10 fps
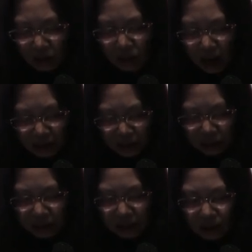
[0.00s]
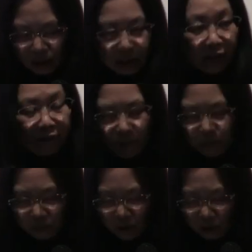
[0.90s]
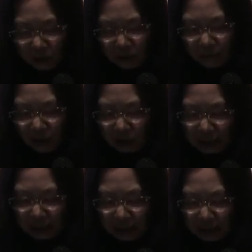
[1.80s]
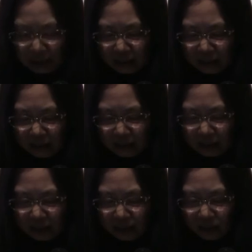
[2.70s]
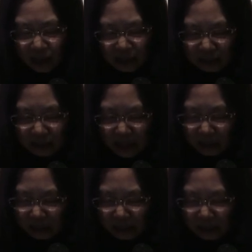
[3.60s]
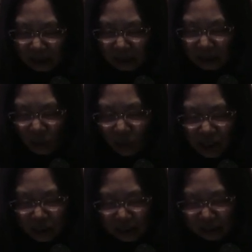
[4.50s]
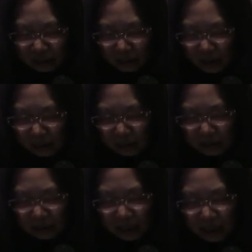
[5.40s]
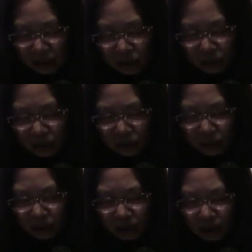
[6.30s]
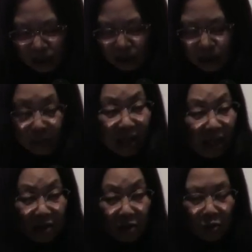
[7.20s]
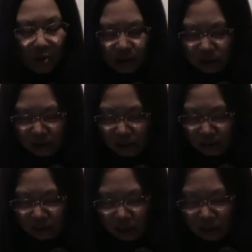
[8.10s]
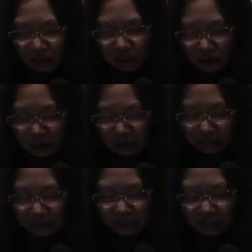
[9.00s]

who actually got it from Golo the monkey right at the outset, the question is raised as to the real source of such a gossip.